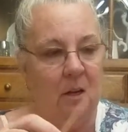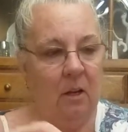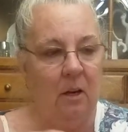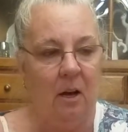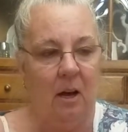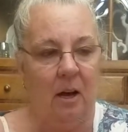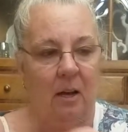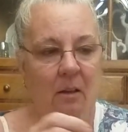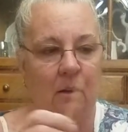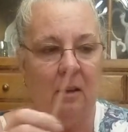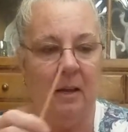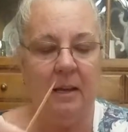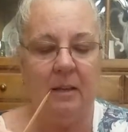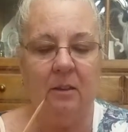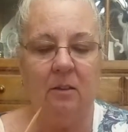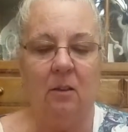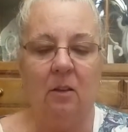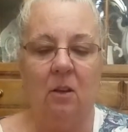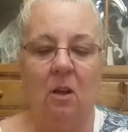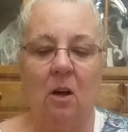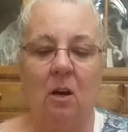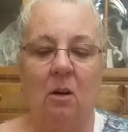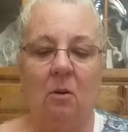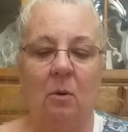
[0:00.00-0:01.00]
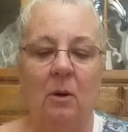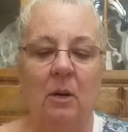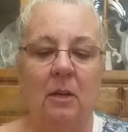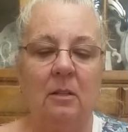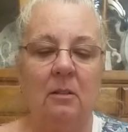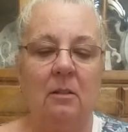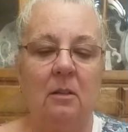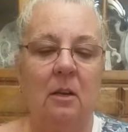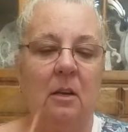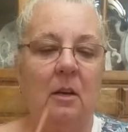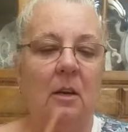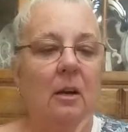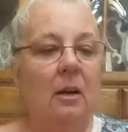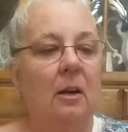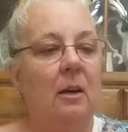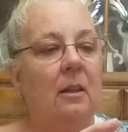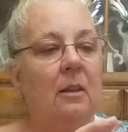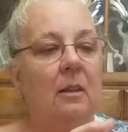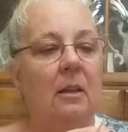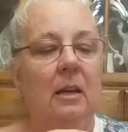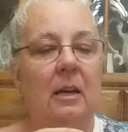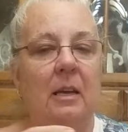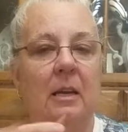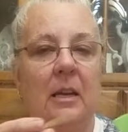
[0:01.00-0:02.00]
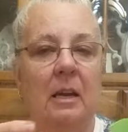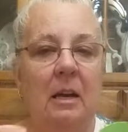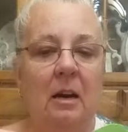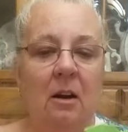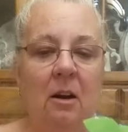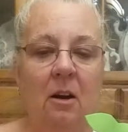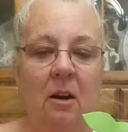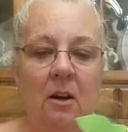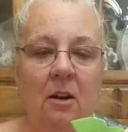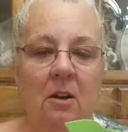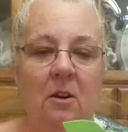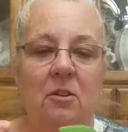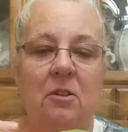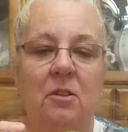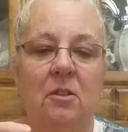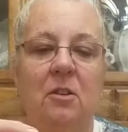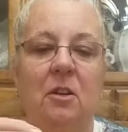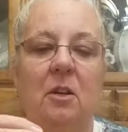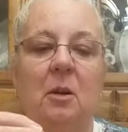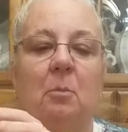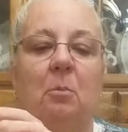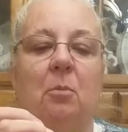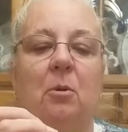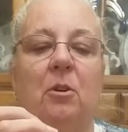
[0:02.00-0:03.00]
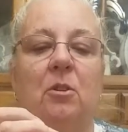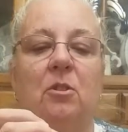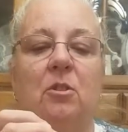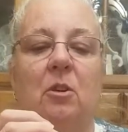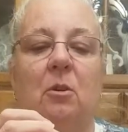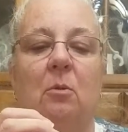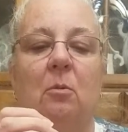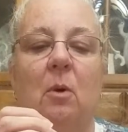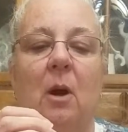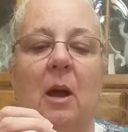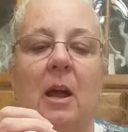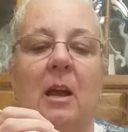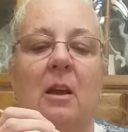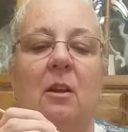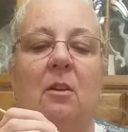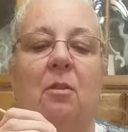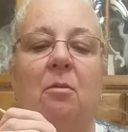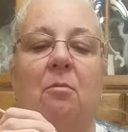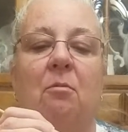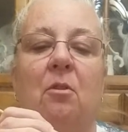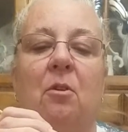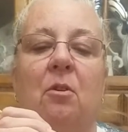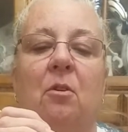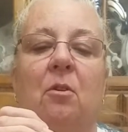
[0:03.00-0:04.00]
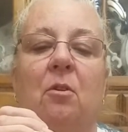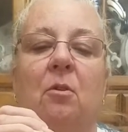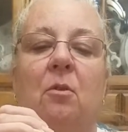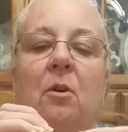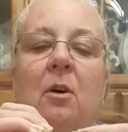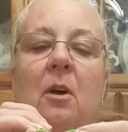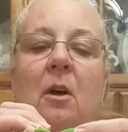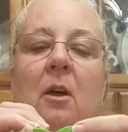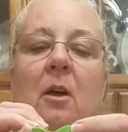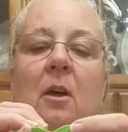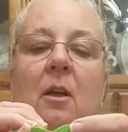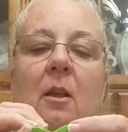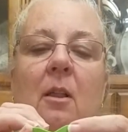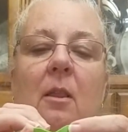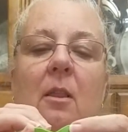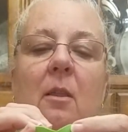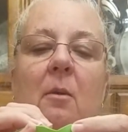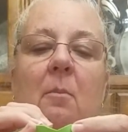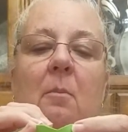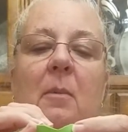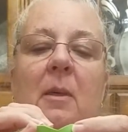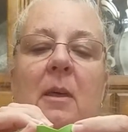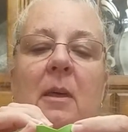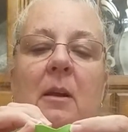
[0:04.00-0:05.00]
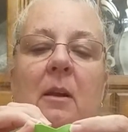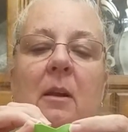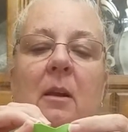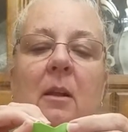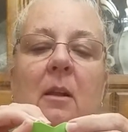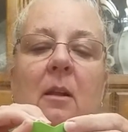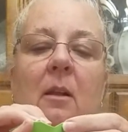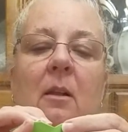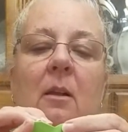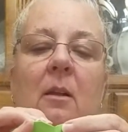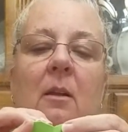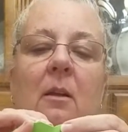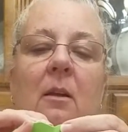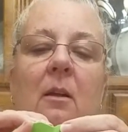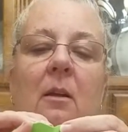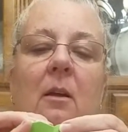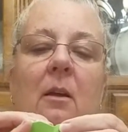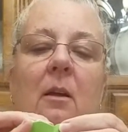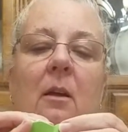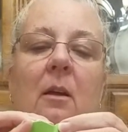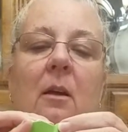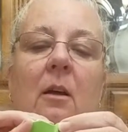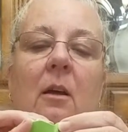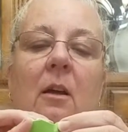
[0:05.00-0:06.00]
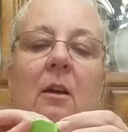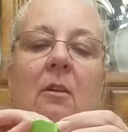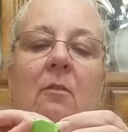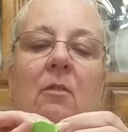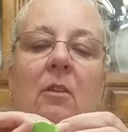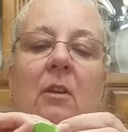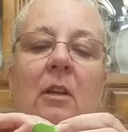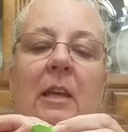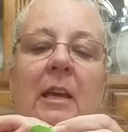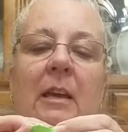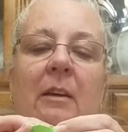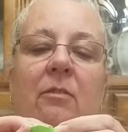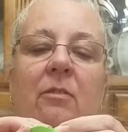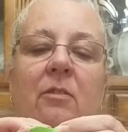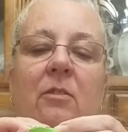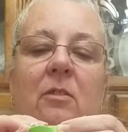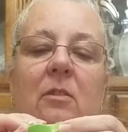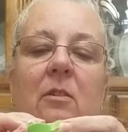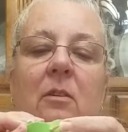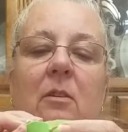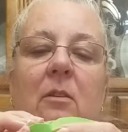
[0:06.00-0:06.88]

I like the long ones. And then here you're just going to push it right through the middle of the leaves.